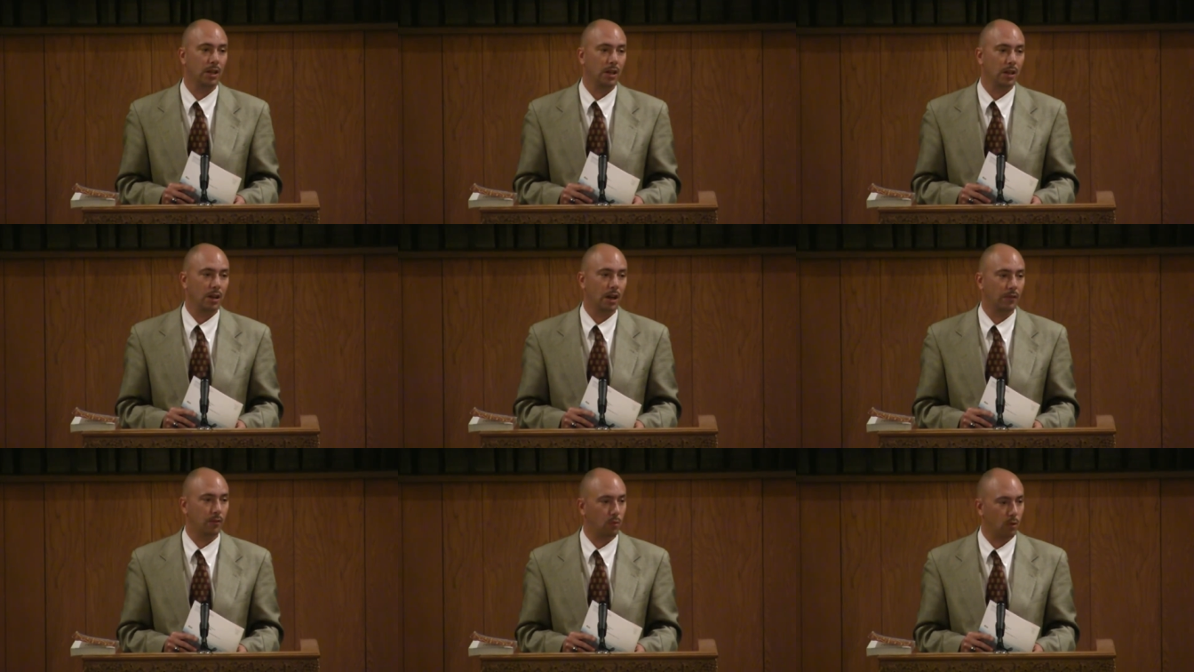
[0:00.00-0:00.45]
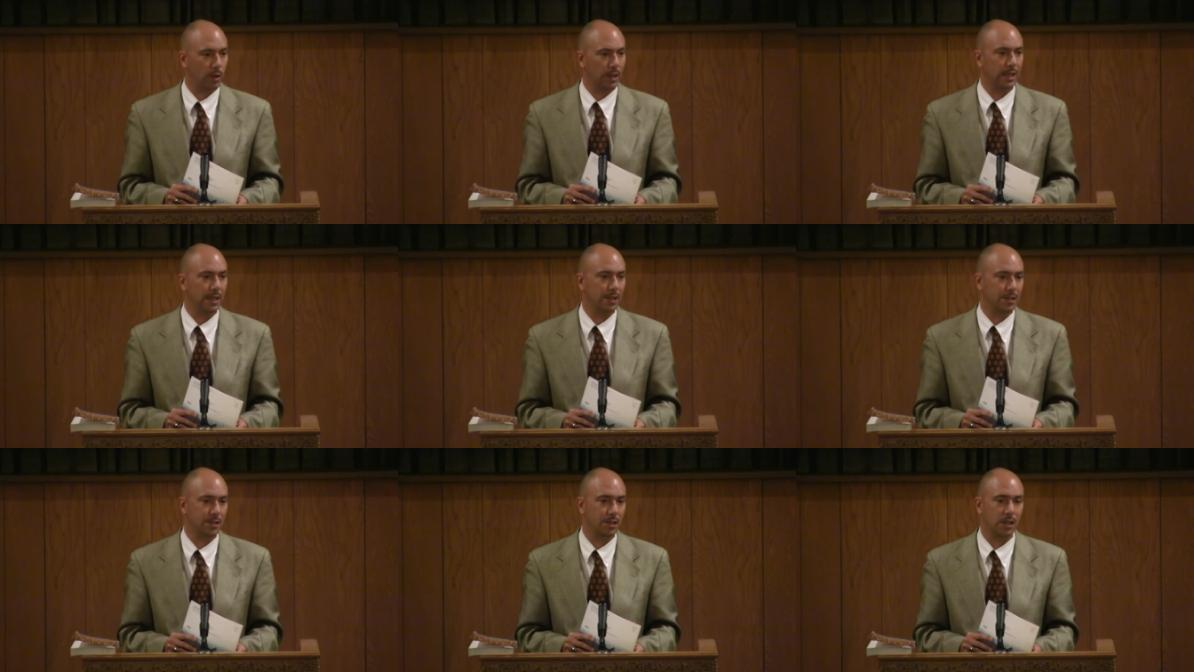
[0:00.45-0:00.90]
of what he
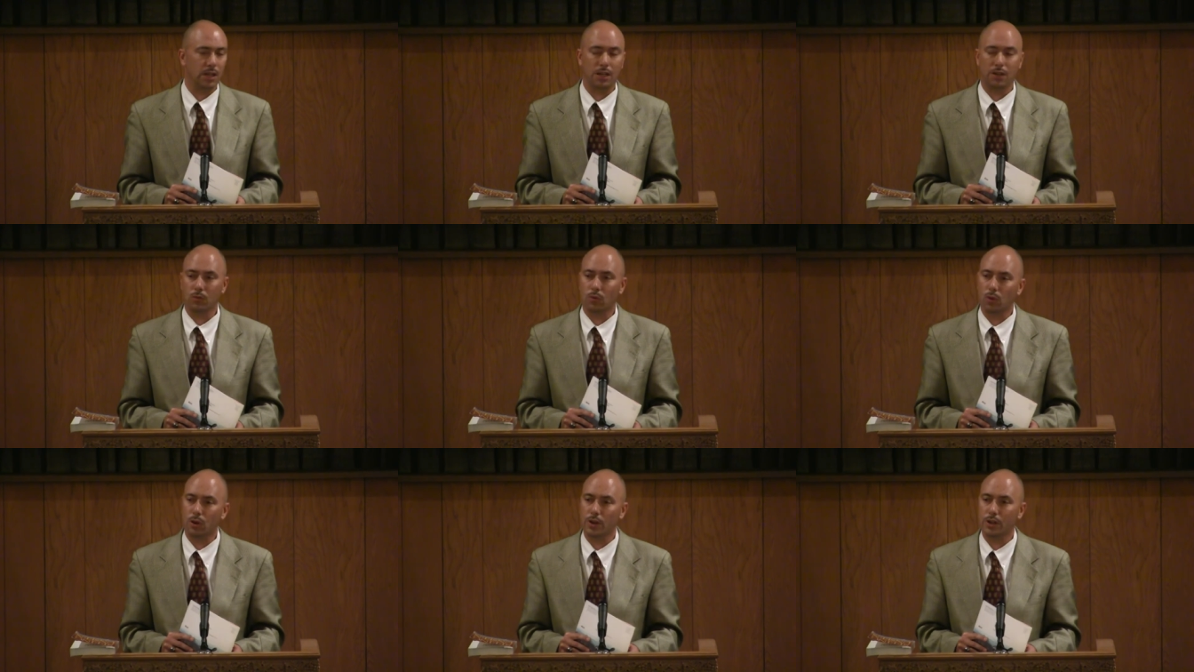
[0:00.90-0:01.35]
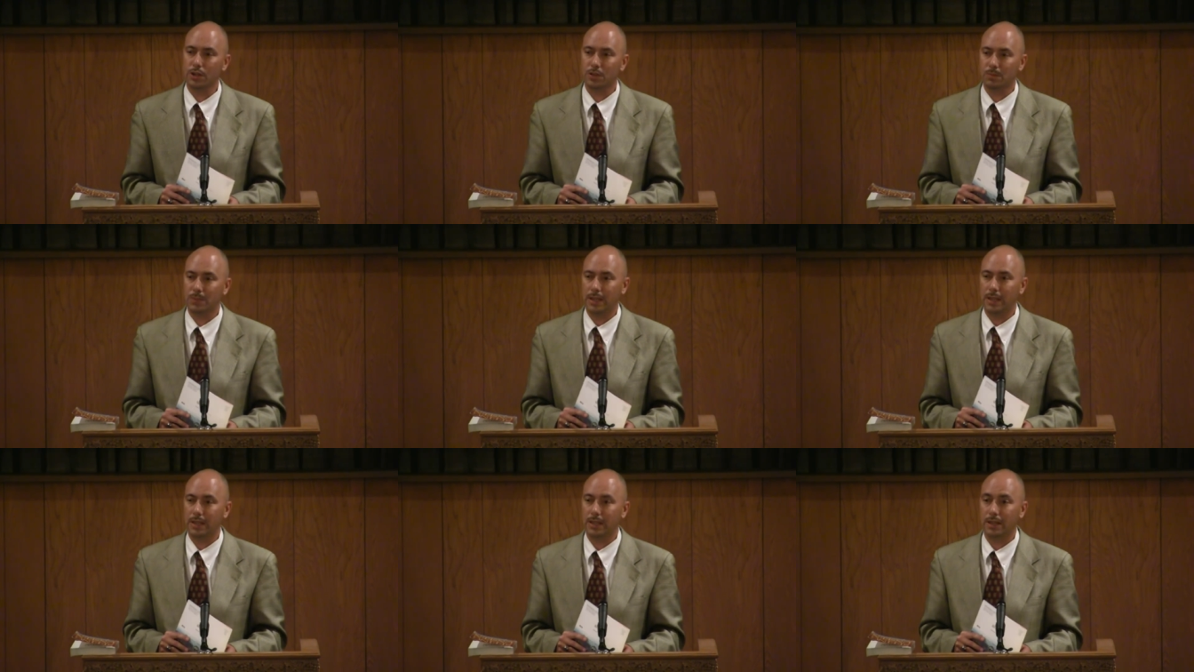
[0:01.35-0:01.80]
has done, where he's
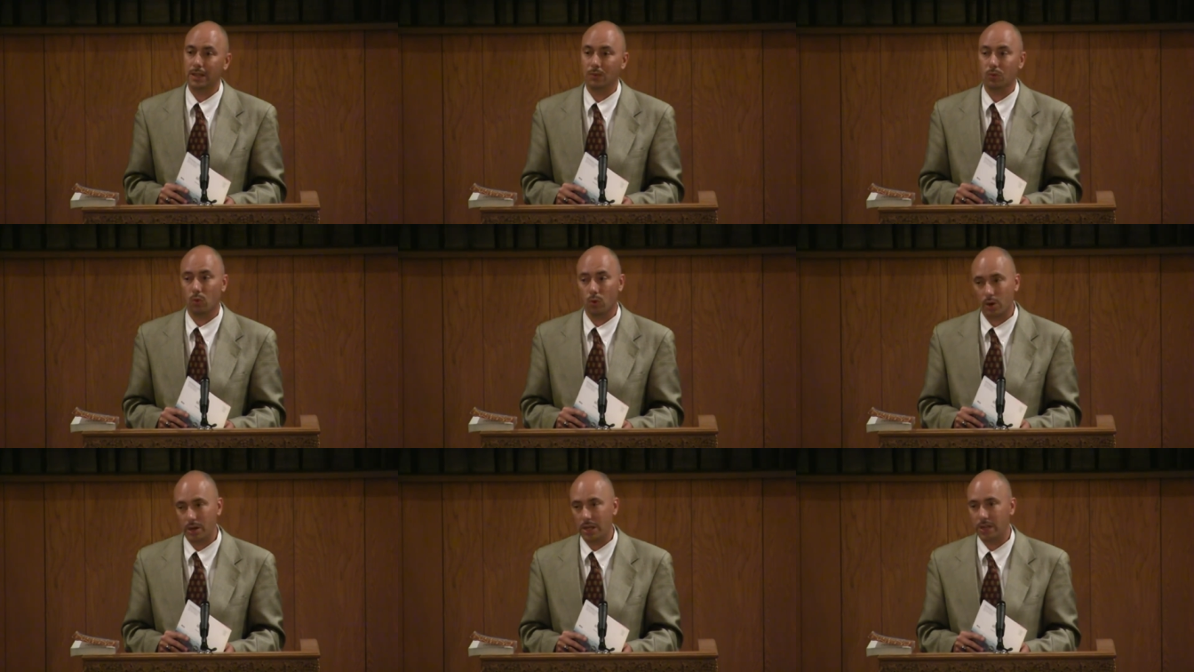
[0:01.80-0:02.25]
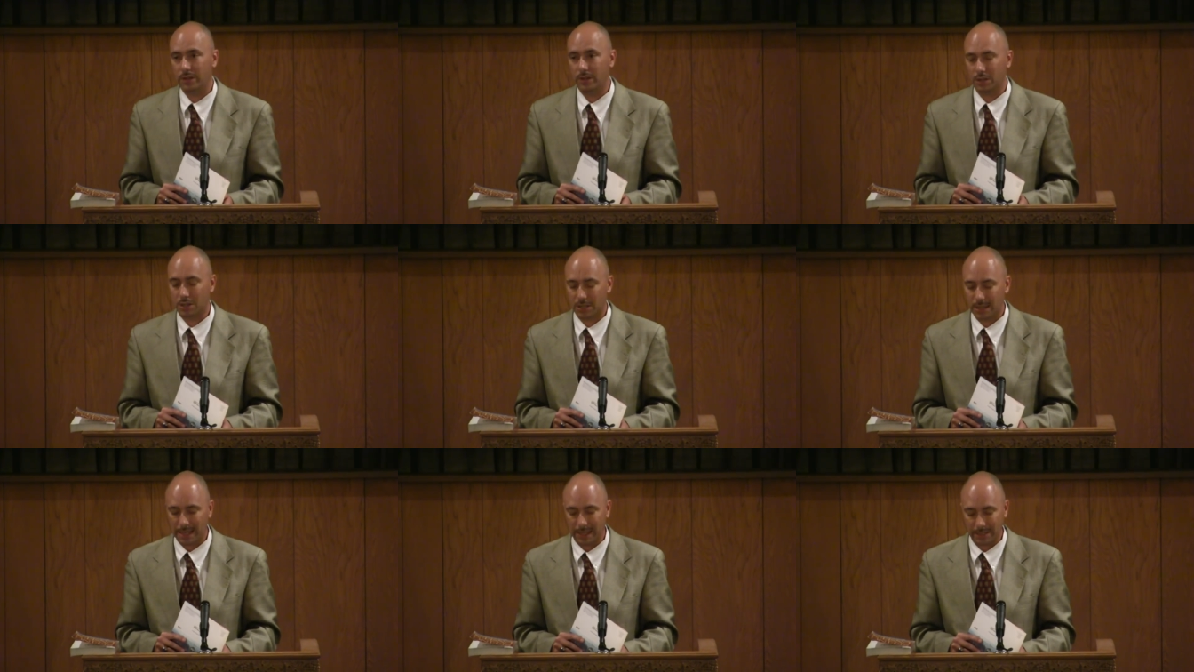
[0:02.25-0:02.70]
been, and where he even
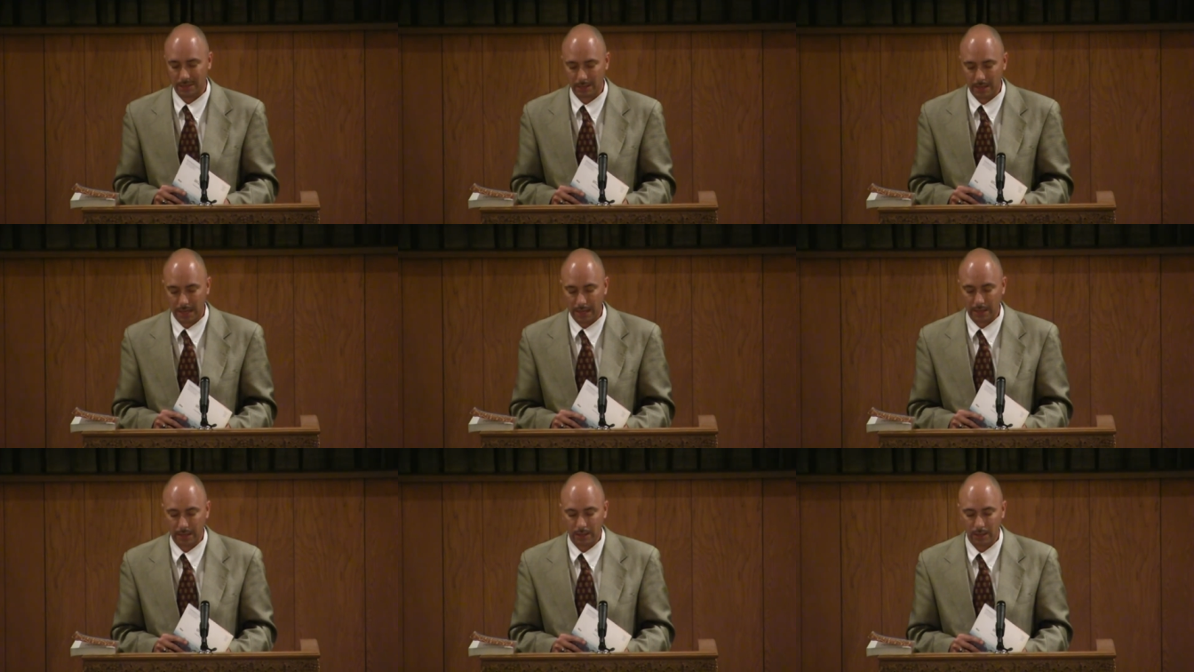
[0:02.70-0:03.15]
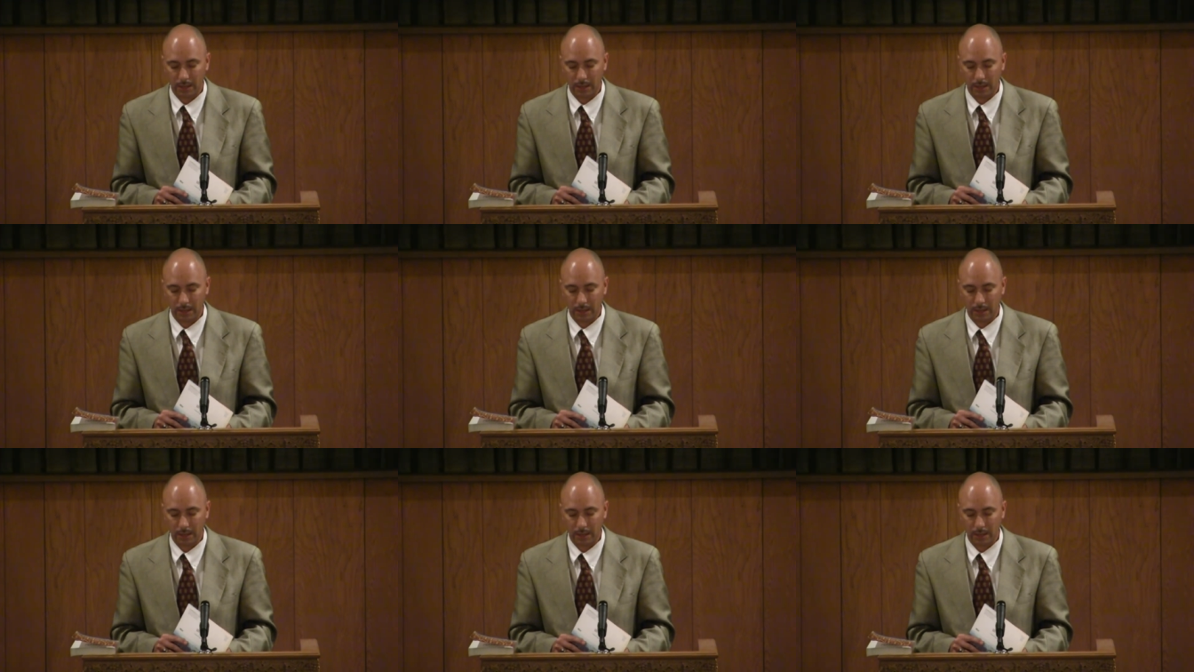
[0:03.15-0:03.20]
stands now.